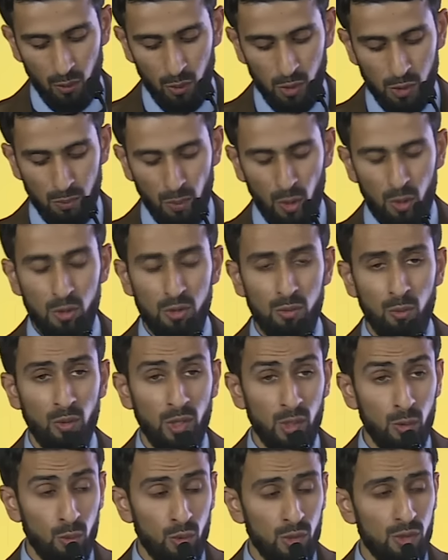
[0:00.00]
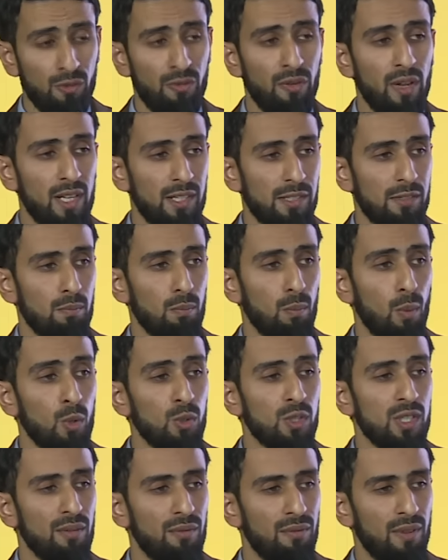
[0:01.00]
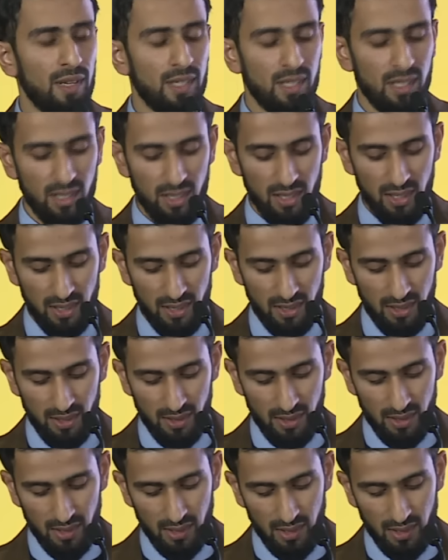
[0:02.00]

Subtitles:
was felt most emphatically